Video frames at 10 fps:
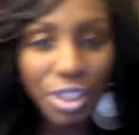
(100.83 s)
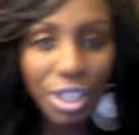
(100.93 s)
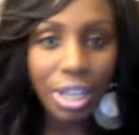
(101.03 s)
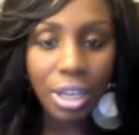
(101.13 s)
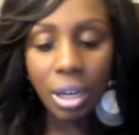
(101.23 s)

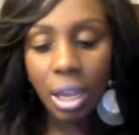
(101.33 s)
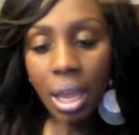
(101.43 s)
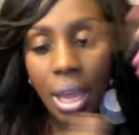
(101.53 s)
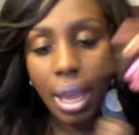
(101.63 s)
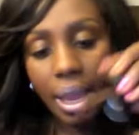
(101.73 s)
there.
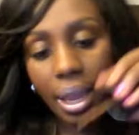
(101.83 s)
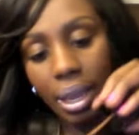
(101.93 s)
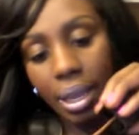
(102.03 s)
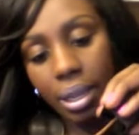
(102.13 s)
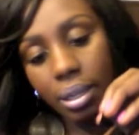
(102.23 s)

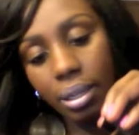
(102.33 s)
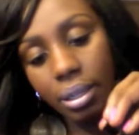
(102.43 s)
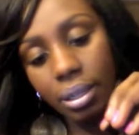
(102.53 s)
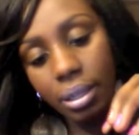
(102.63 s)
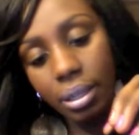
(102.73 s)
And
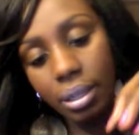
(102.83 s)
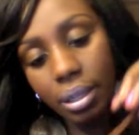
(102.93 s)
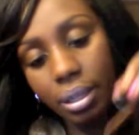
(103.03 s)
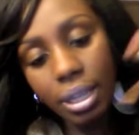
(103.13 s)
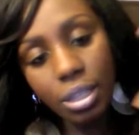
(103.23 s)

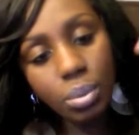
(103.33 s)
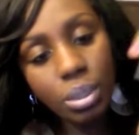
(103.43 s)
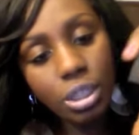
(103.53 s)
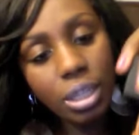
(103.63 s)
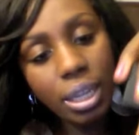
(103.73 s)
that's
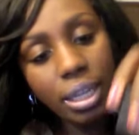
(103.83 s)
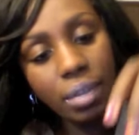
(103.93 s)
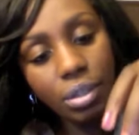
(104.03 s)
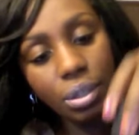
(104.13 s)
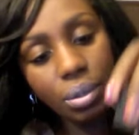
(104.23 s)
what they
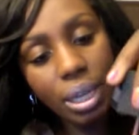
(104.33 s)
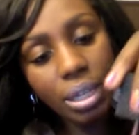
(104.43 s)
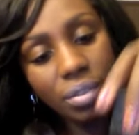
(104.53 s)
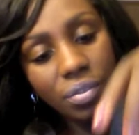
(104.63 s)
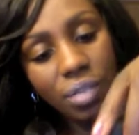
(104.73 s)
give you.
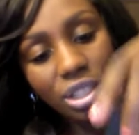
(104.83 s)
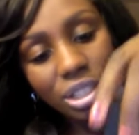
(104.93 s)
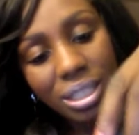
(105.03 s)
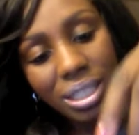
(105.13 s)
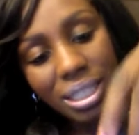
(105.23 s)
And if, as you
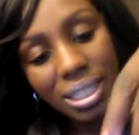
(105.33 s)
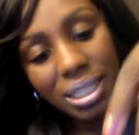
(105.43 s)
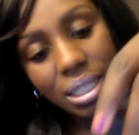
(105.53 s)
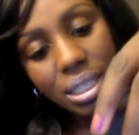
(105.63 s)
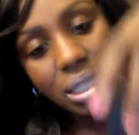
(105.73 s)
can see, the
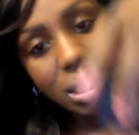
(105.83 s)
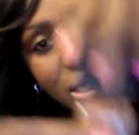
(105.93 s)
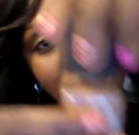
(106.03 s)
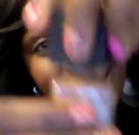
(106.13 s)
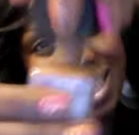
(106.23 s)

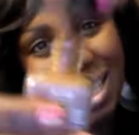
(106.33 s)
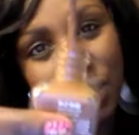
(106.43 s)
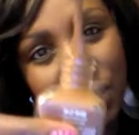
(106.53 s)
consistency is not